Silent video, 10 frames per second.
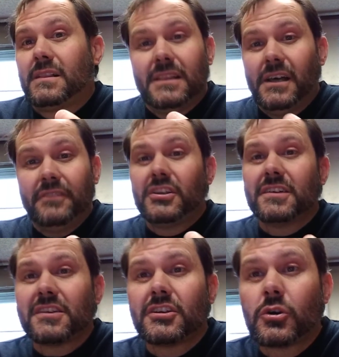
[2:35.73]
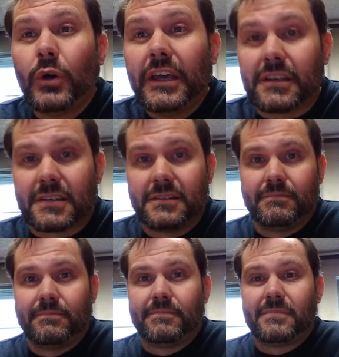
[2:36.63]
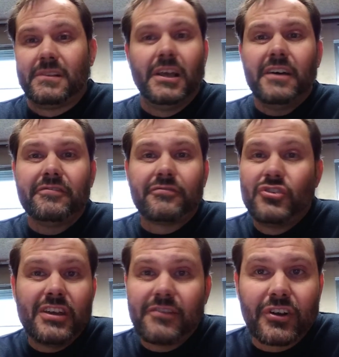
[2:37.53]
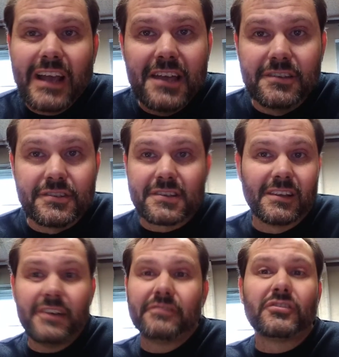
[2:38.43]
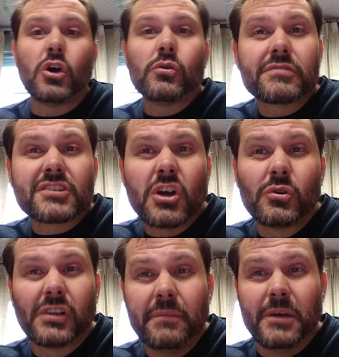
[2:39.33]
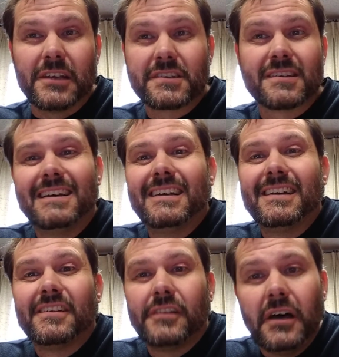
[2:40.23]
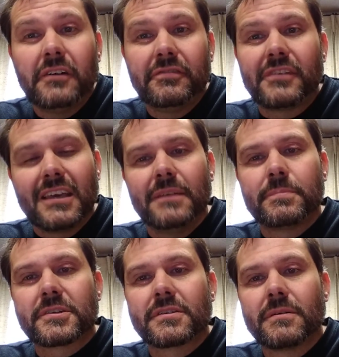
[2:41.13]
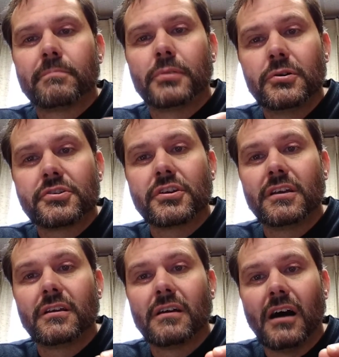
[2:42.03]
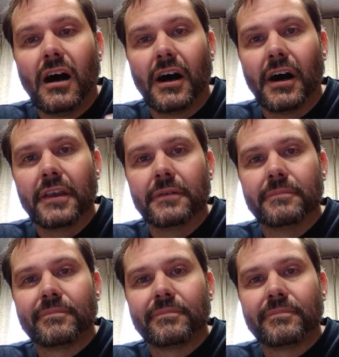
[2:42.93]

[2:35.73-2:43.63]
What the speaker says: Love doesn't quit. Love never ends. Love knows no limits. Love keeps pushing on.